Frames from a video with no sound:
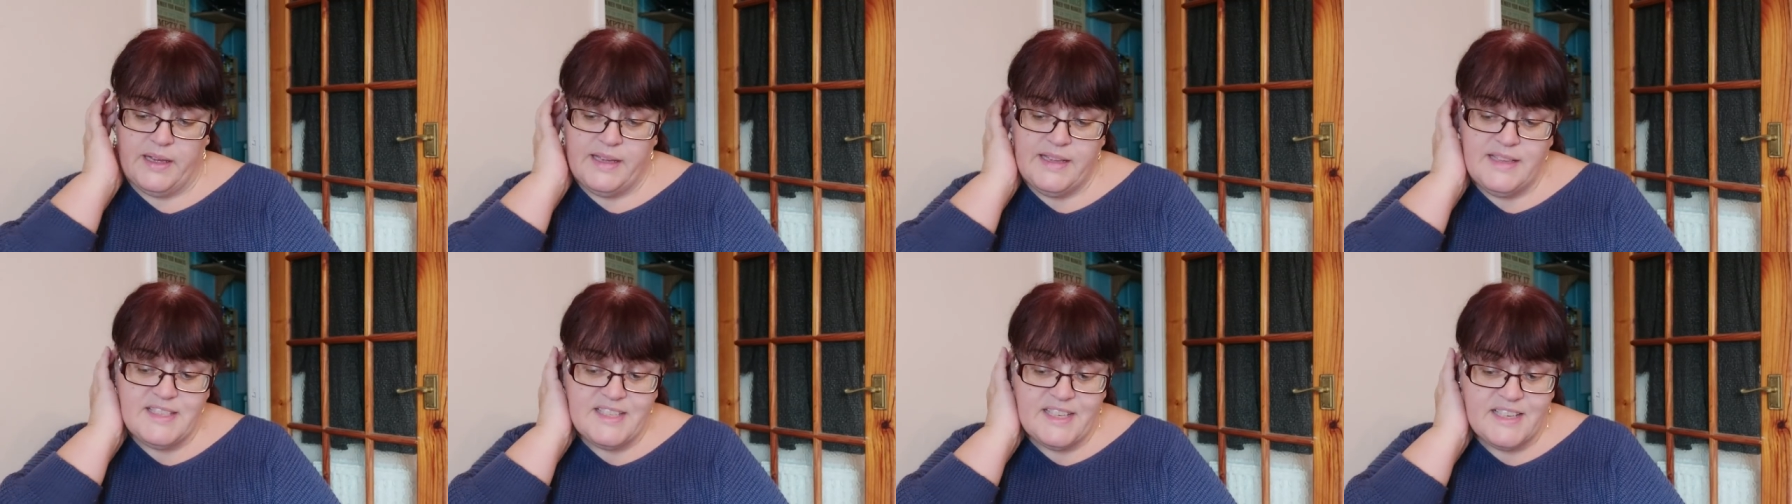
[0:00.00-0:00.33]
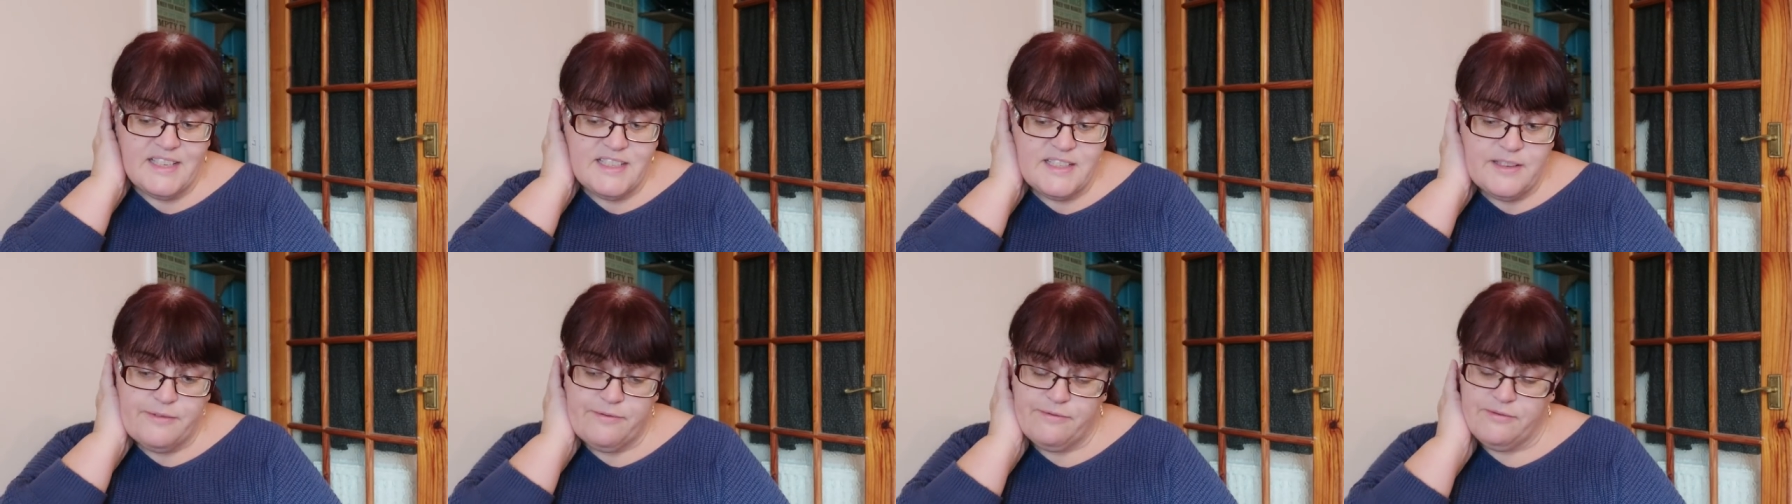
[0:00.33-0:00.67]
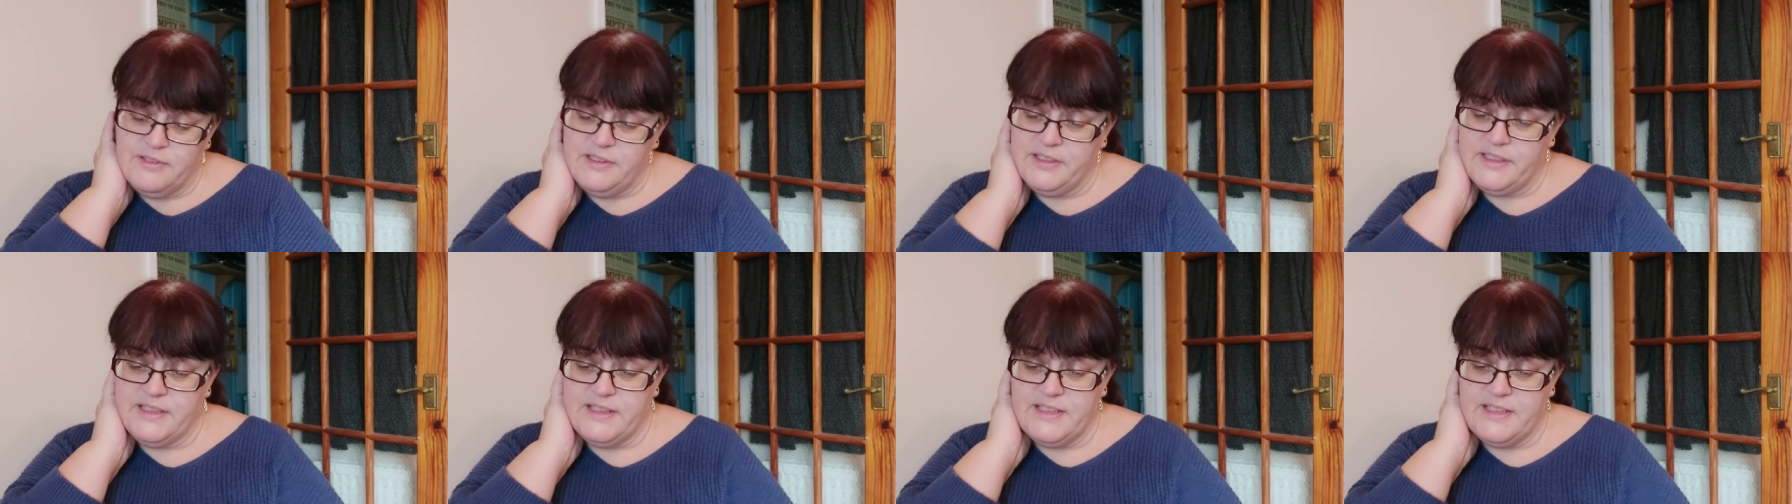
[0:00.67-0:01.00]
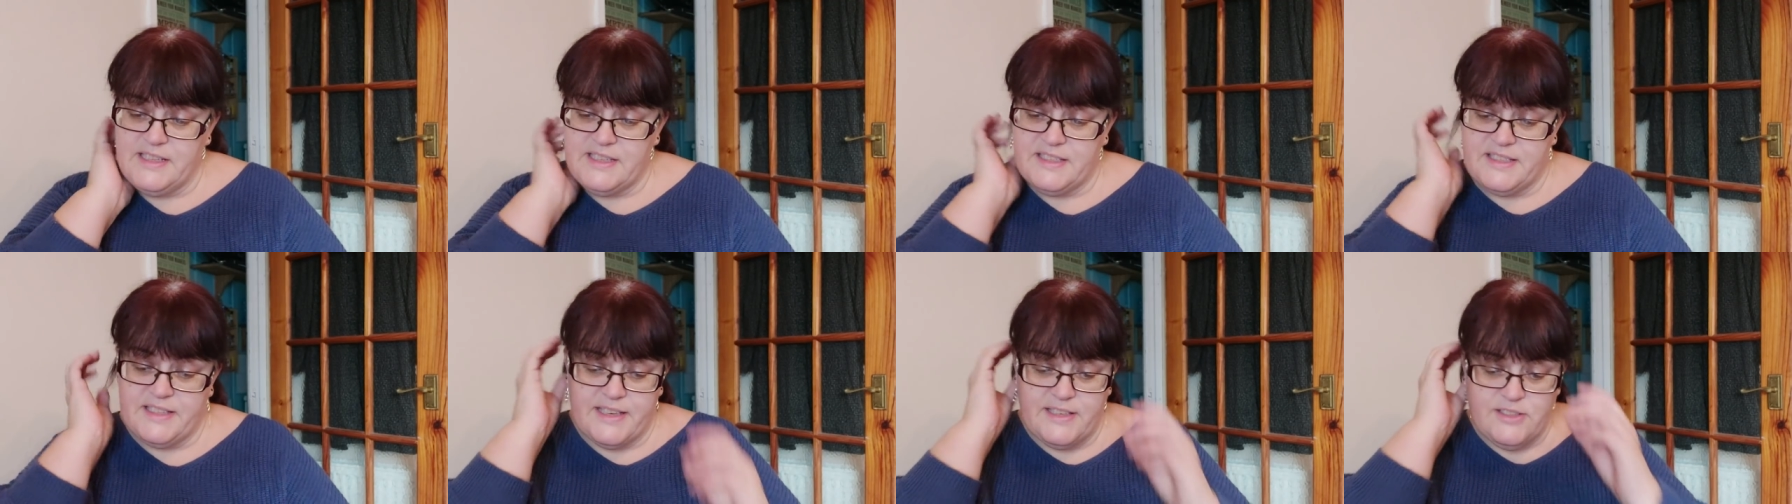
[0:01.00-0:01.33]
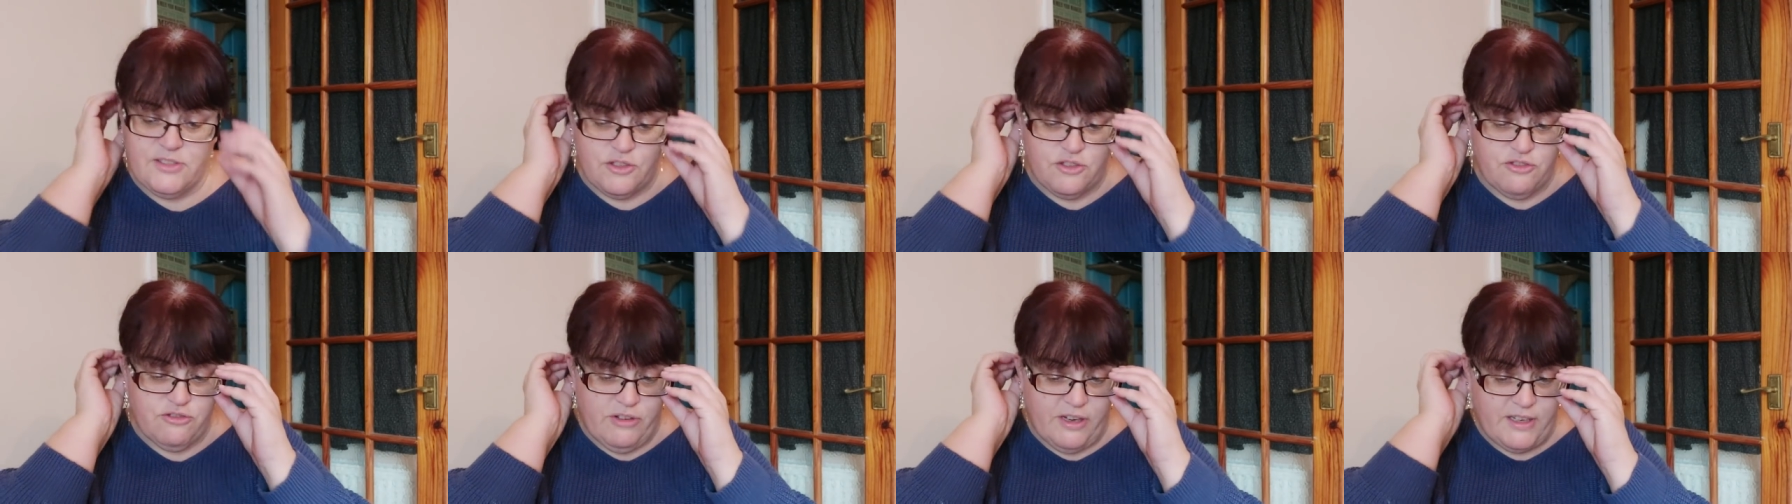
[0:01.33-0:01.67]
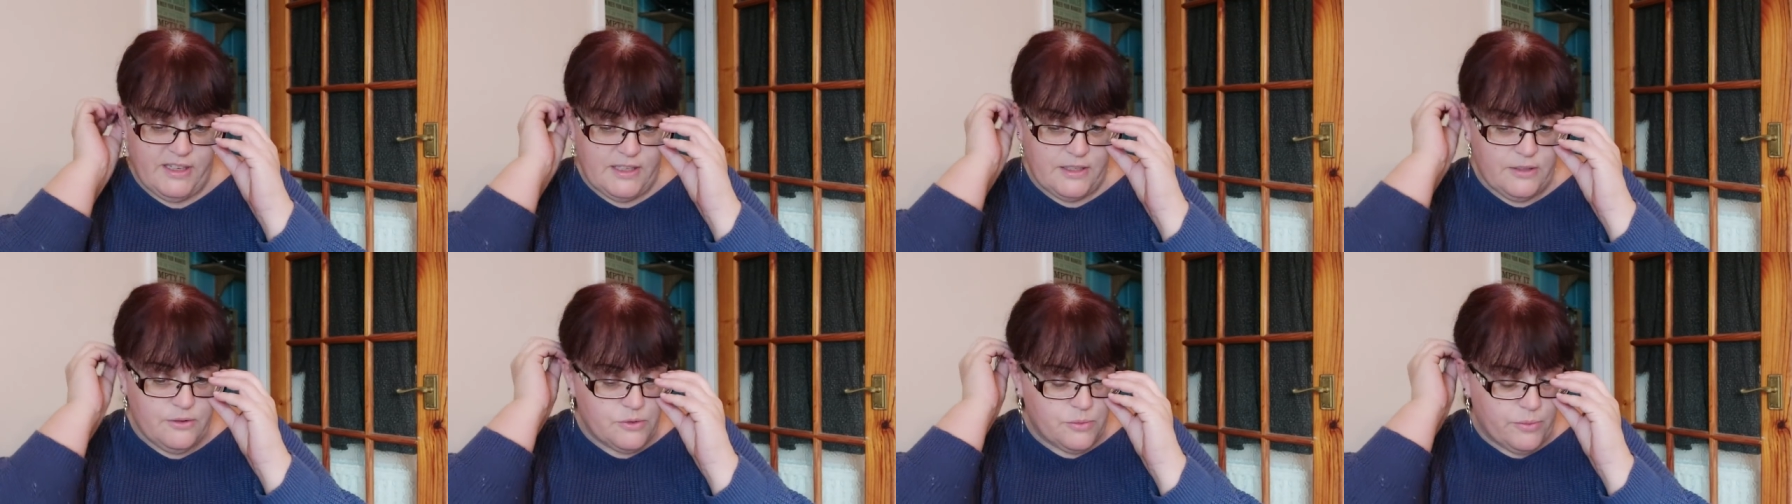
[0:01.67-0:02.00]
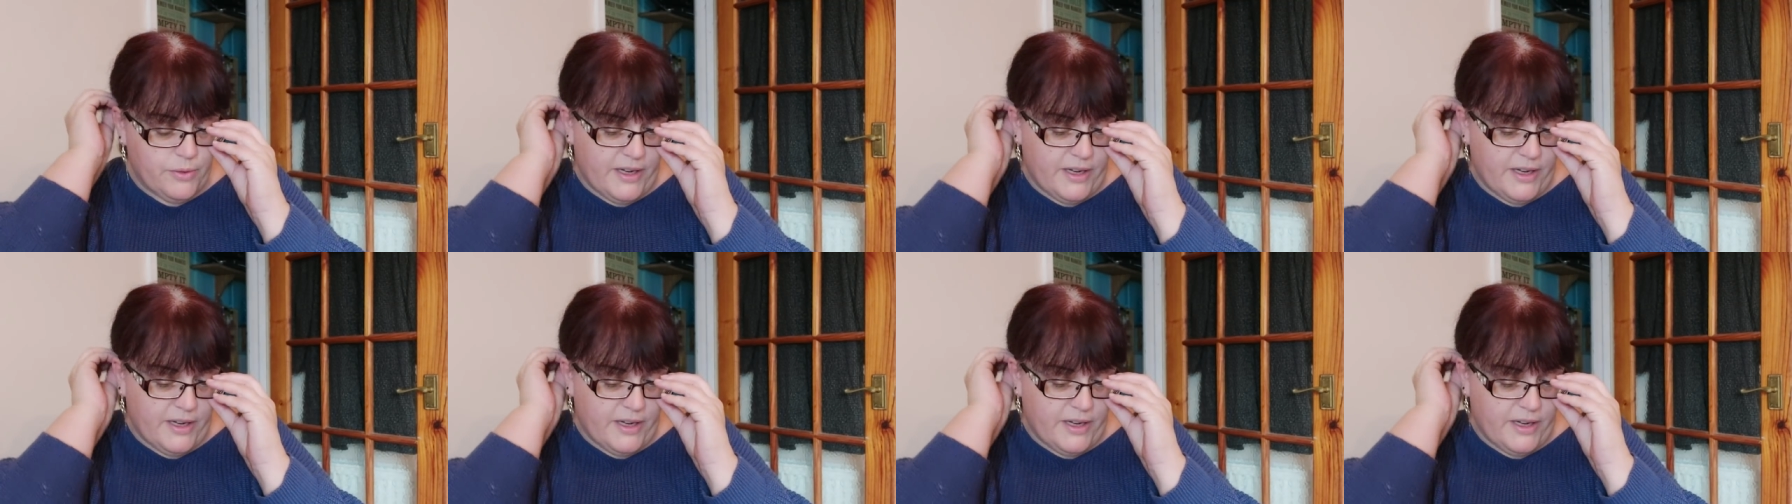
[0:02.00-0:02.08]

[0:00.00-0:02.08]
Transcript: eating differently these days and trying to lose